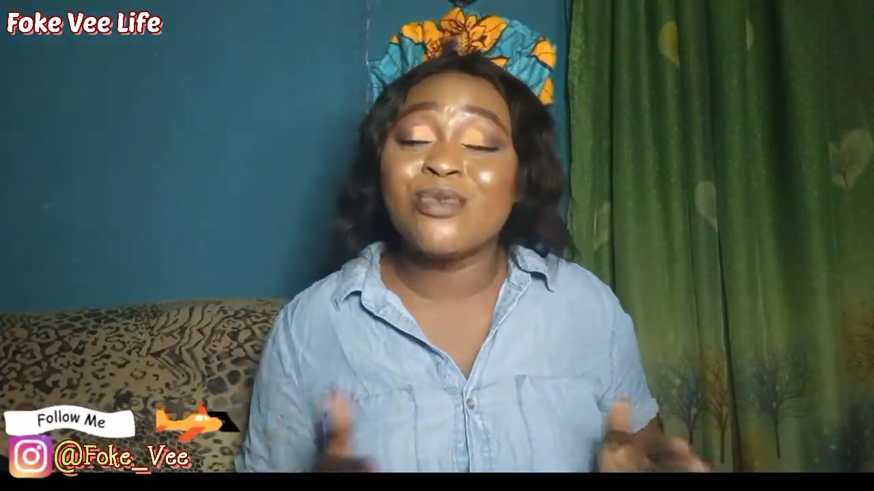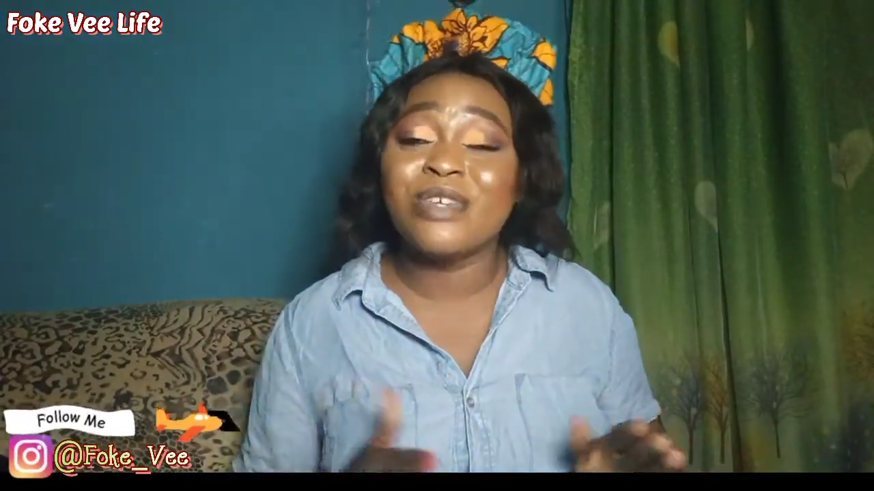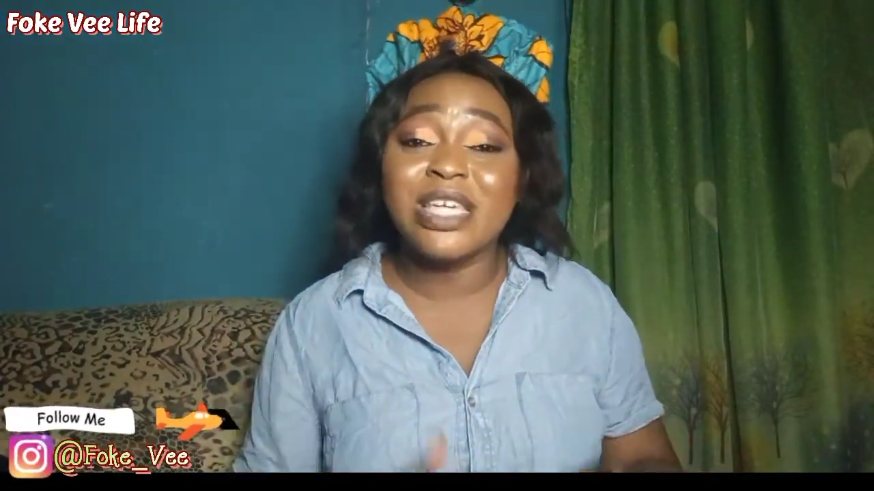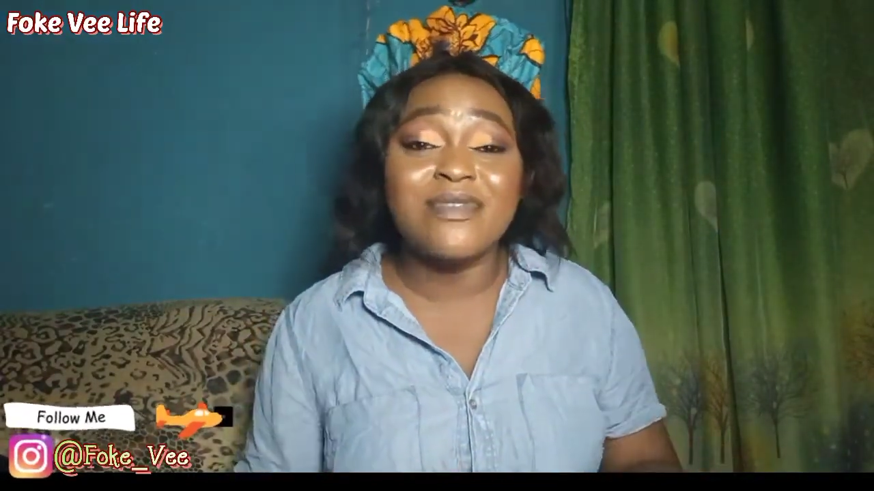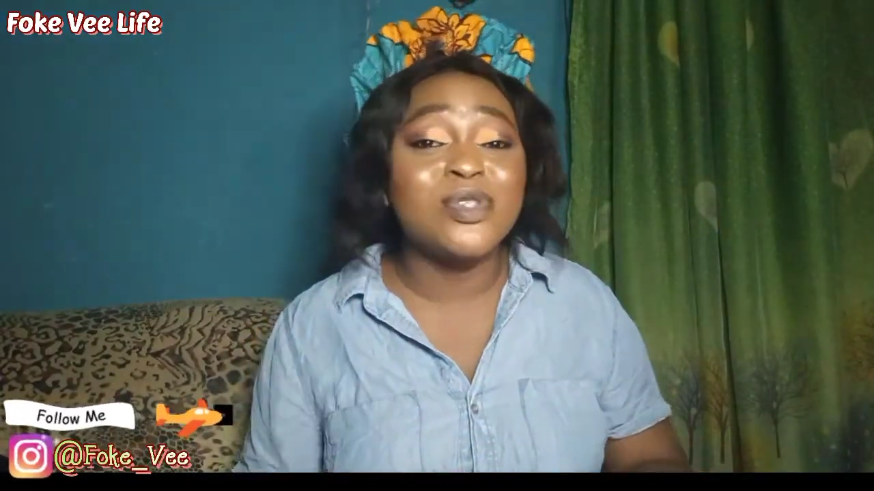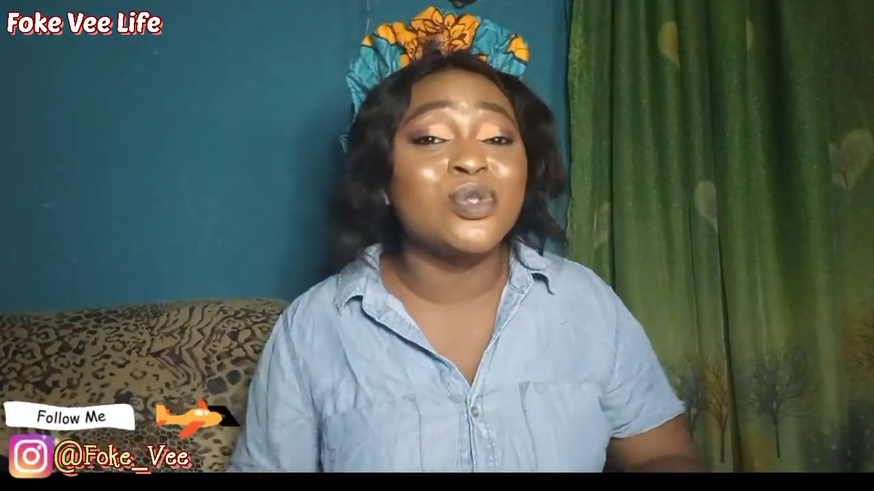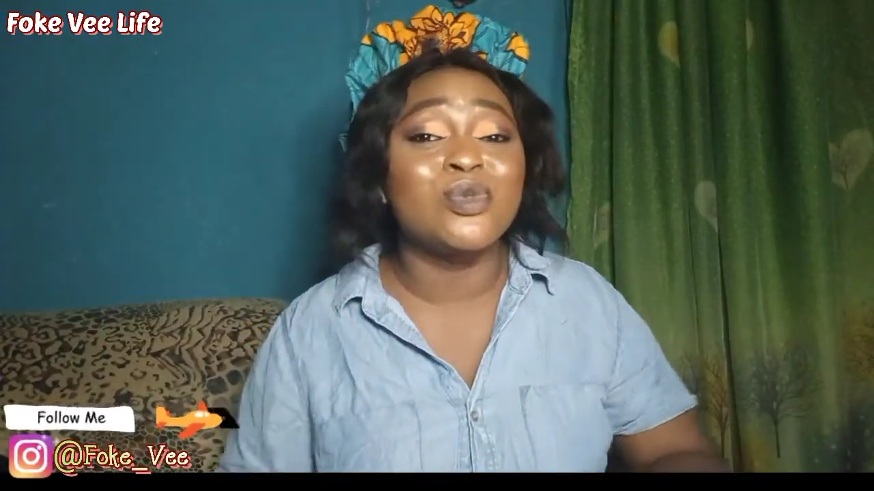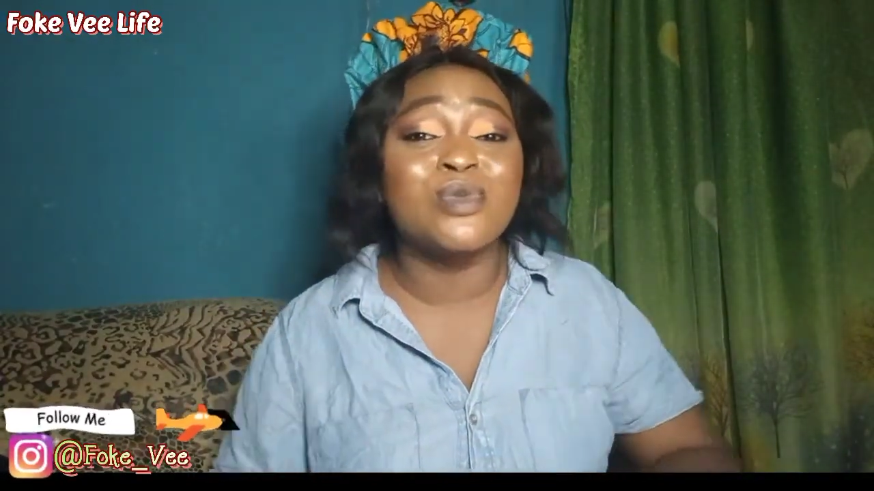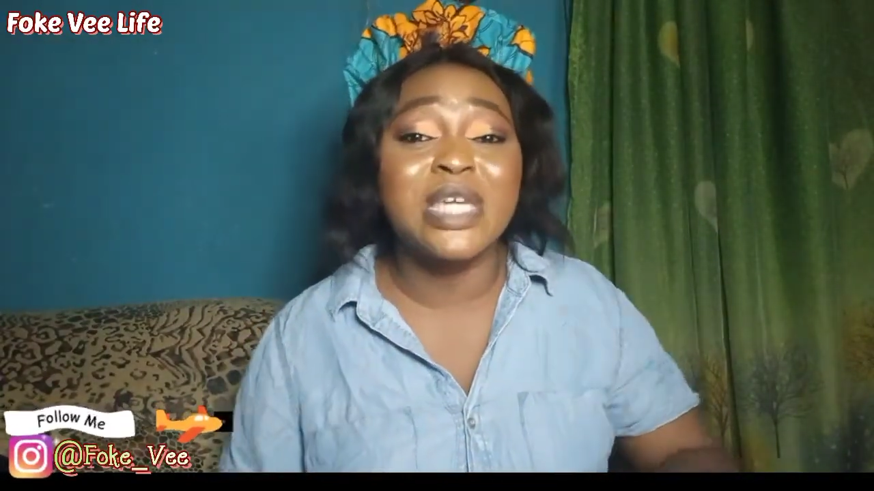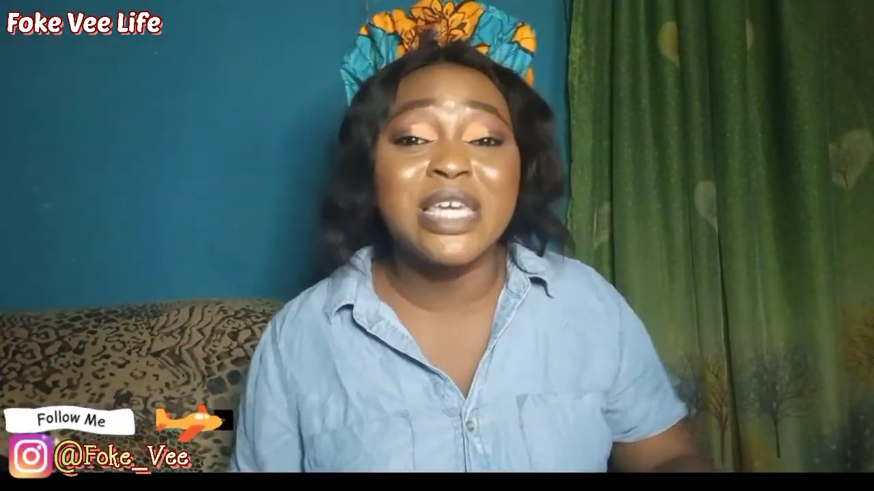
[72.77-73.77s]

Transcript: of gifts to